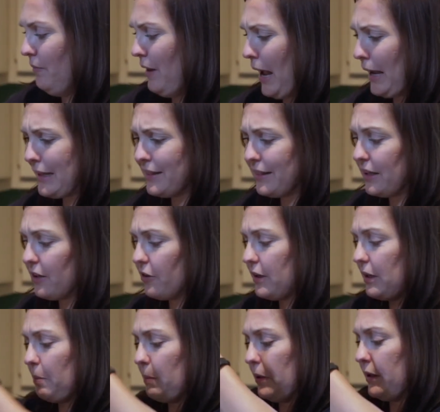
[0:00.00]
I can
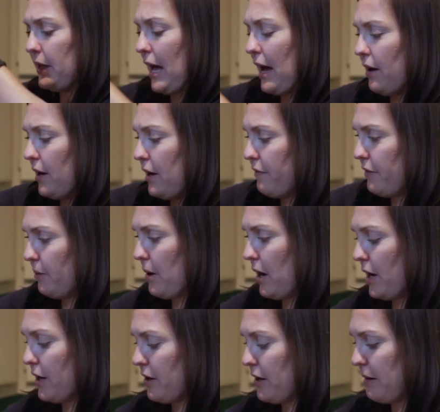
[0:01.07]
literally pull it out of the
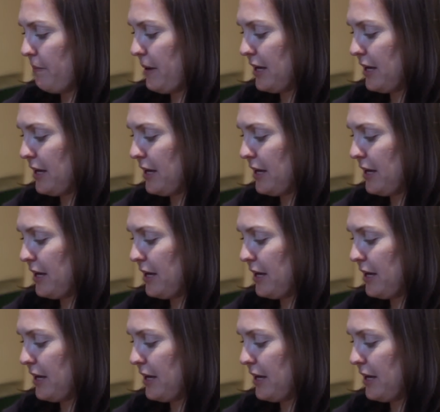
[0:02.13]
water and